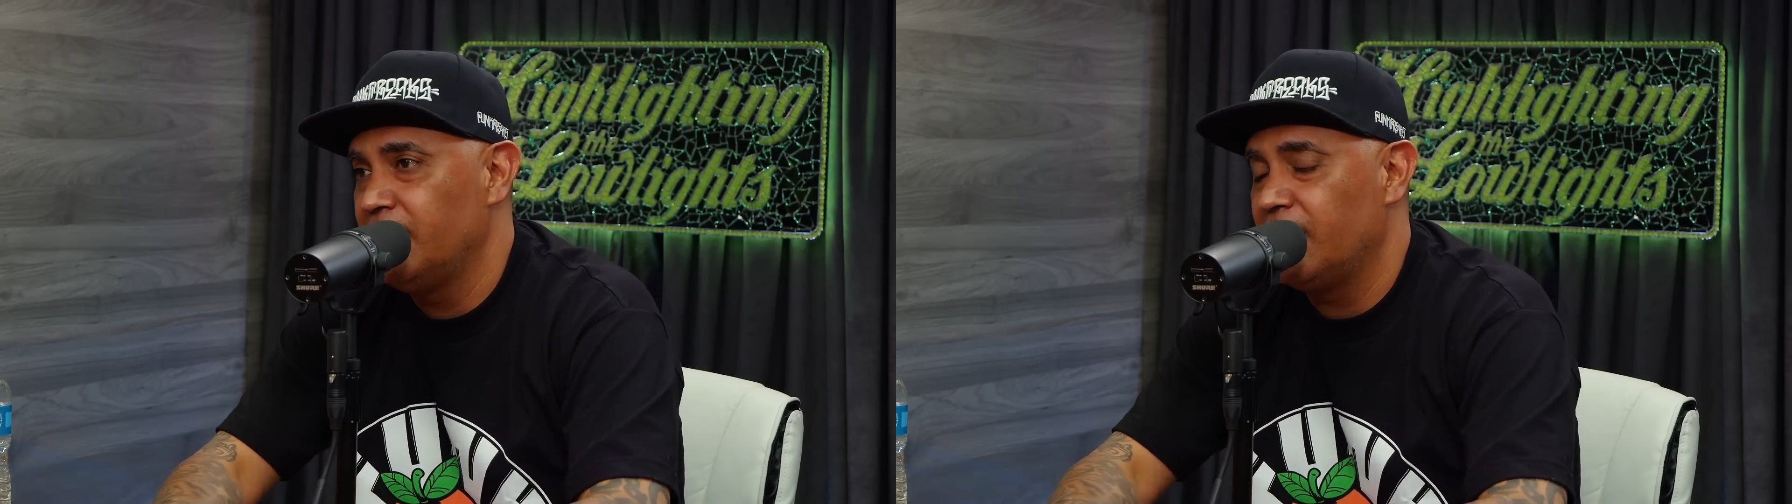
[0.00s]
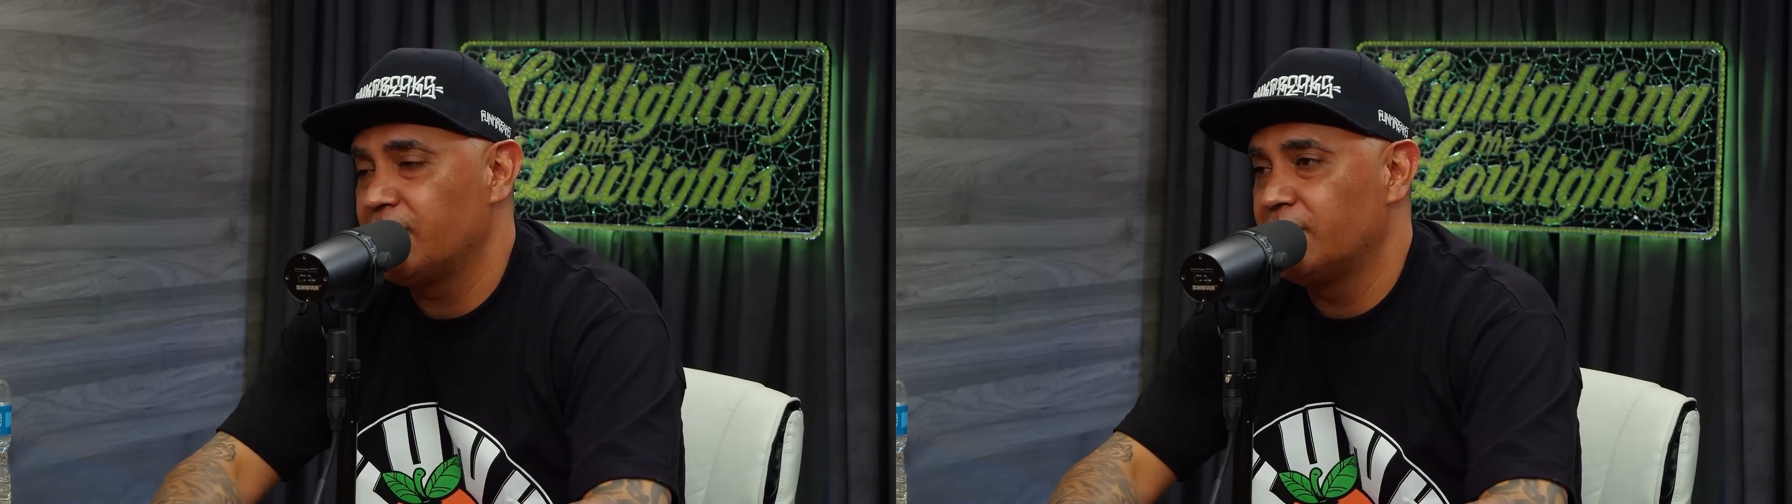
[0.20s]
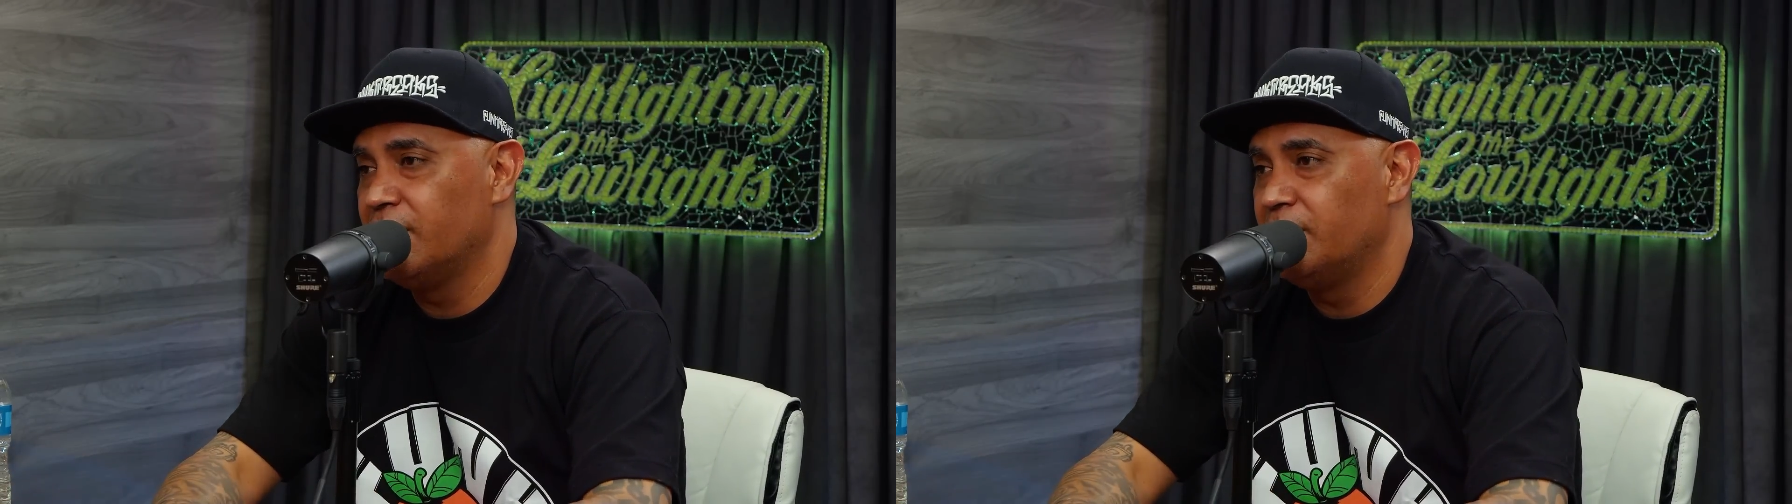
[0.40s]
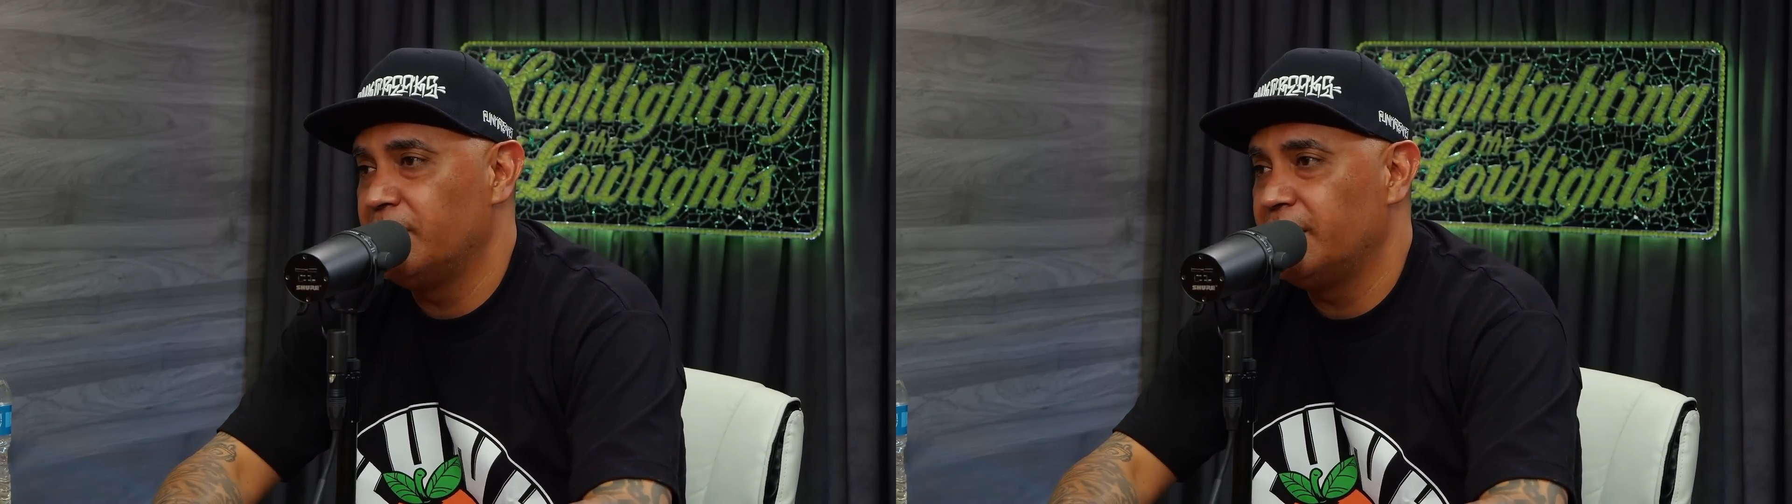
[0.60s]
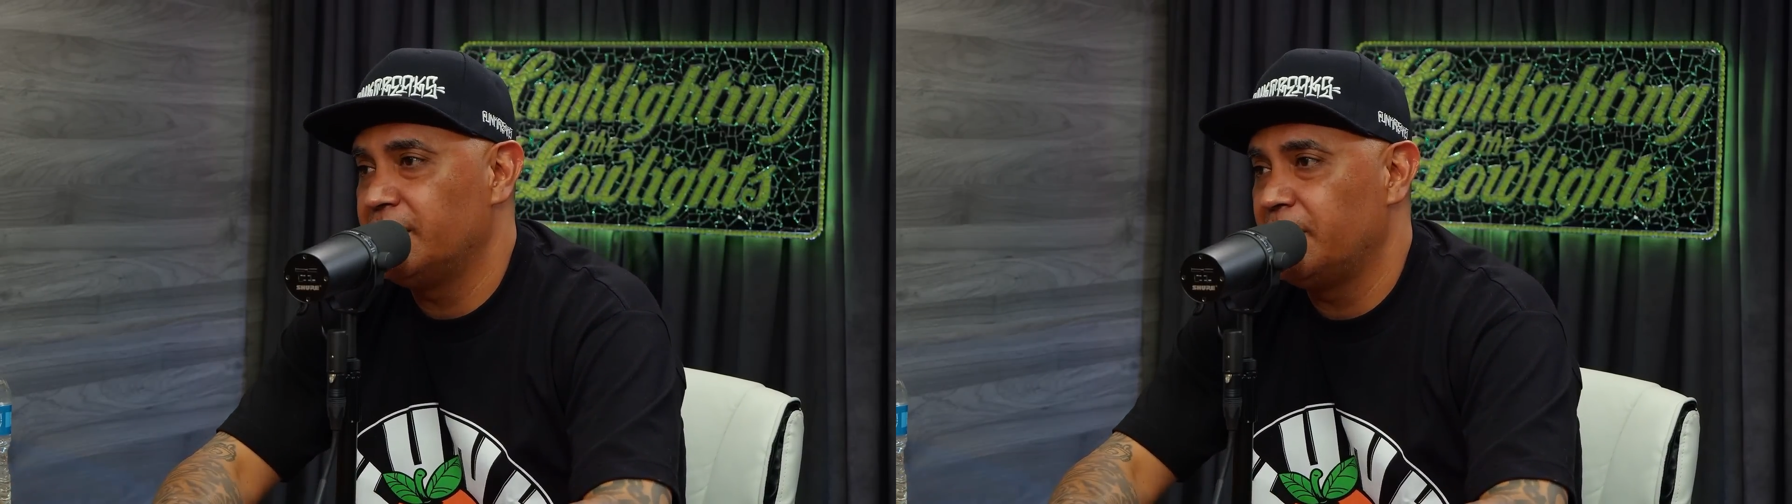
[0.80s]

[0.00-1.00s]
I don't know, man.